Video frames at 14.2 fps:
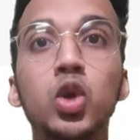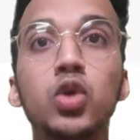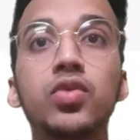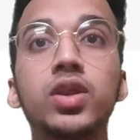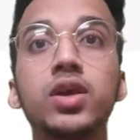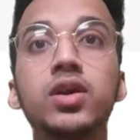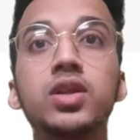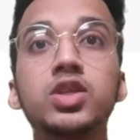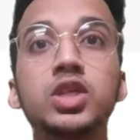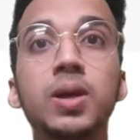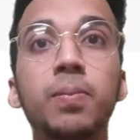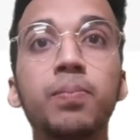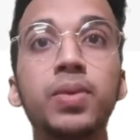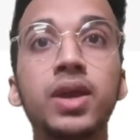over here,
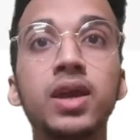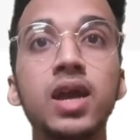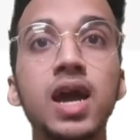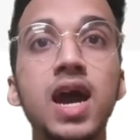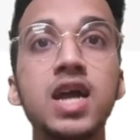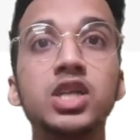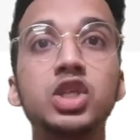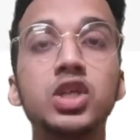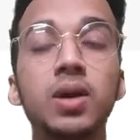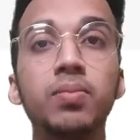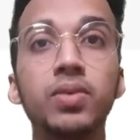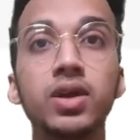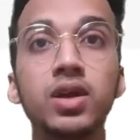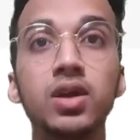jumping and
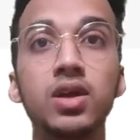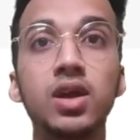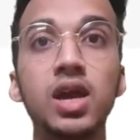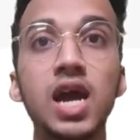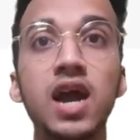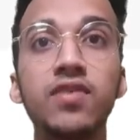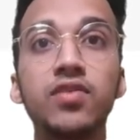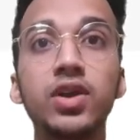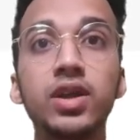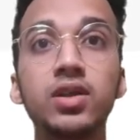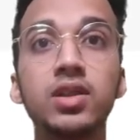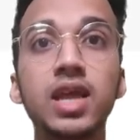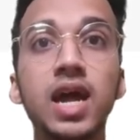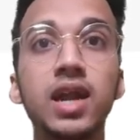jumped. I have
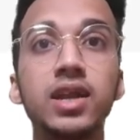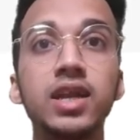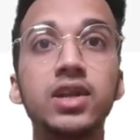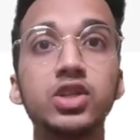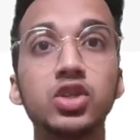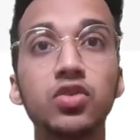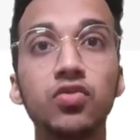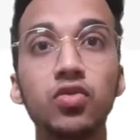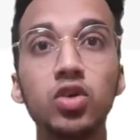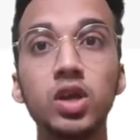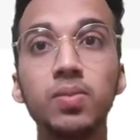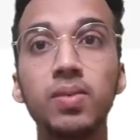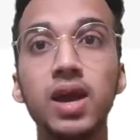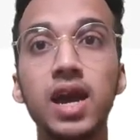written that it is a
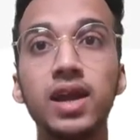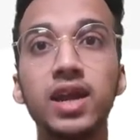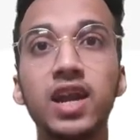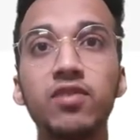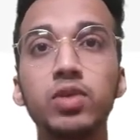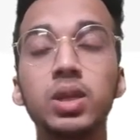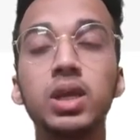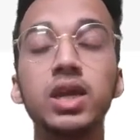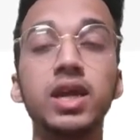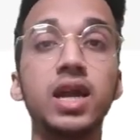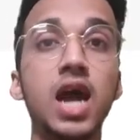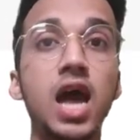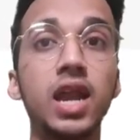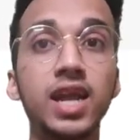verb and
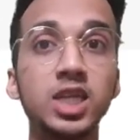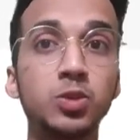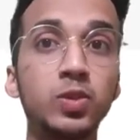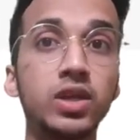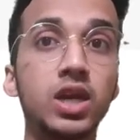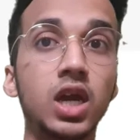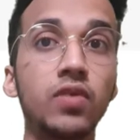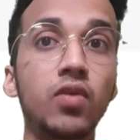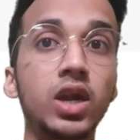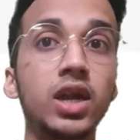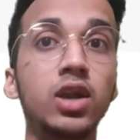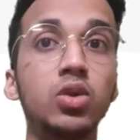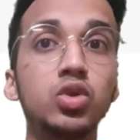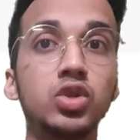it has been converted
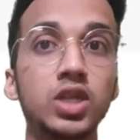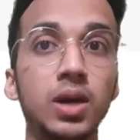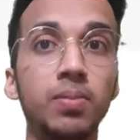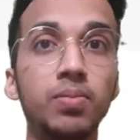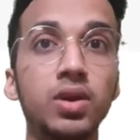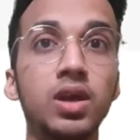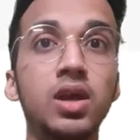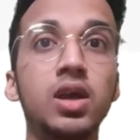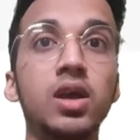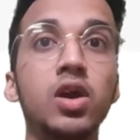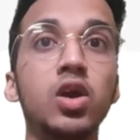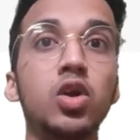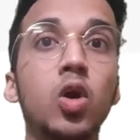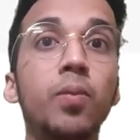into jump.
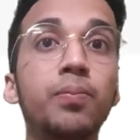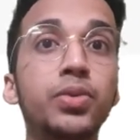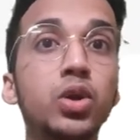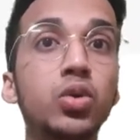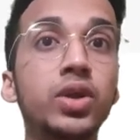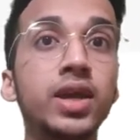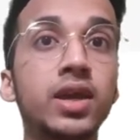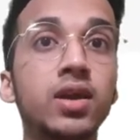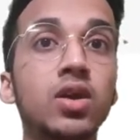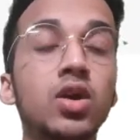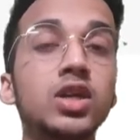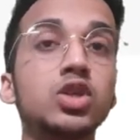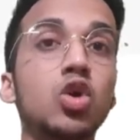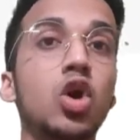Computing
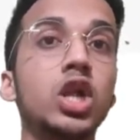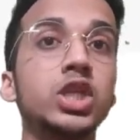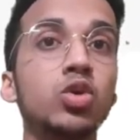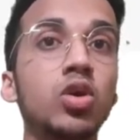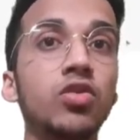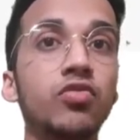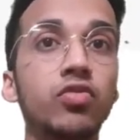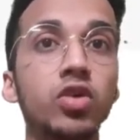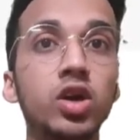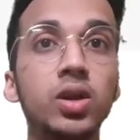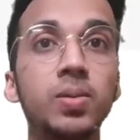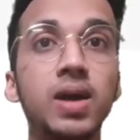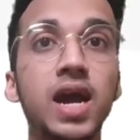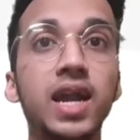is also a
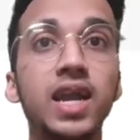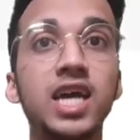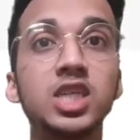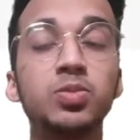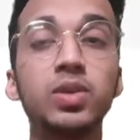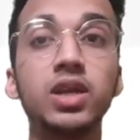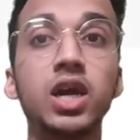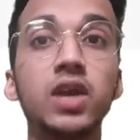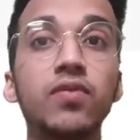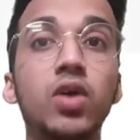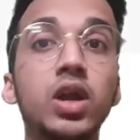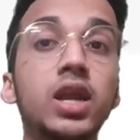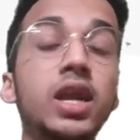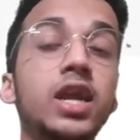verb and has been
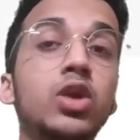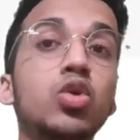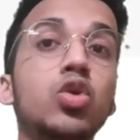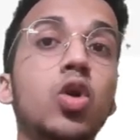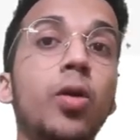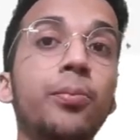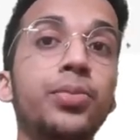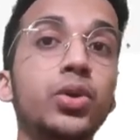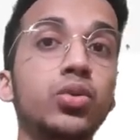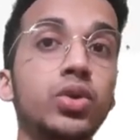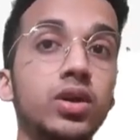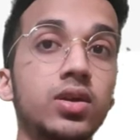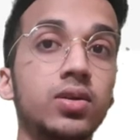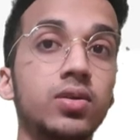converted into
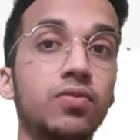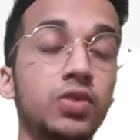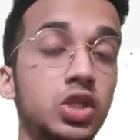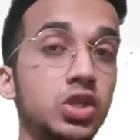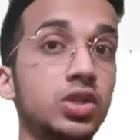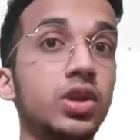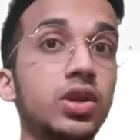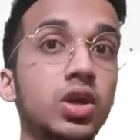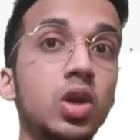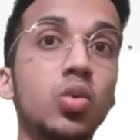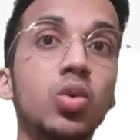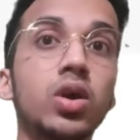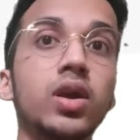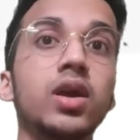compute, which is a real
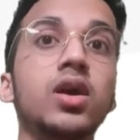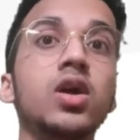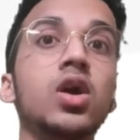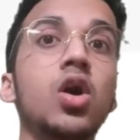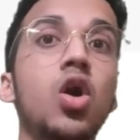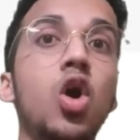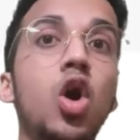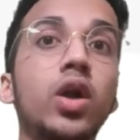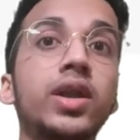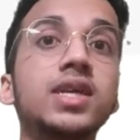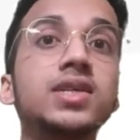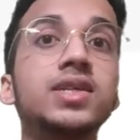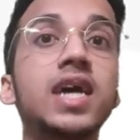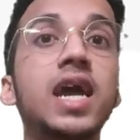word.
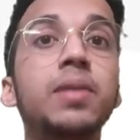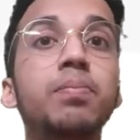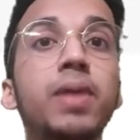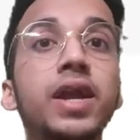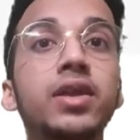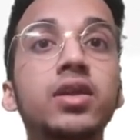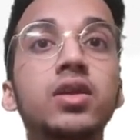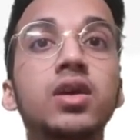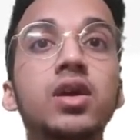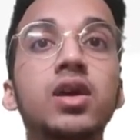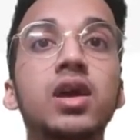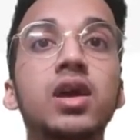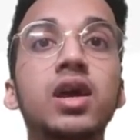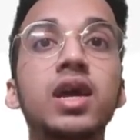Hottest and better,
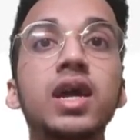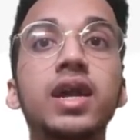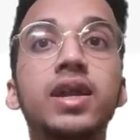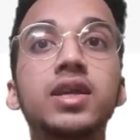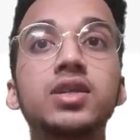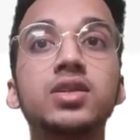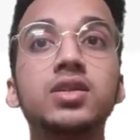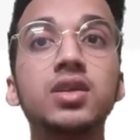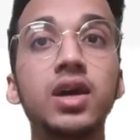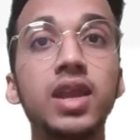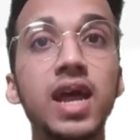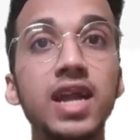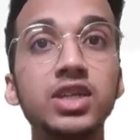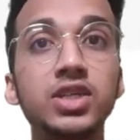it is
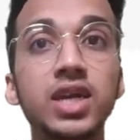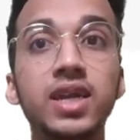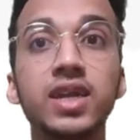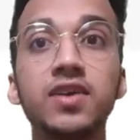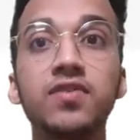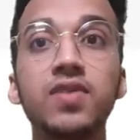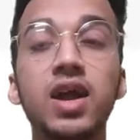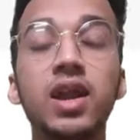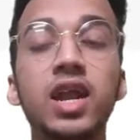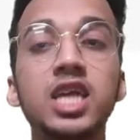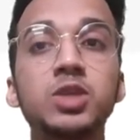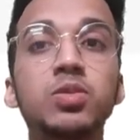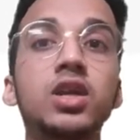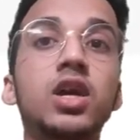an adjective and has been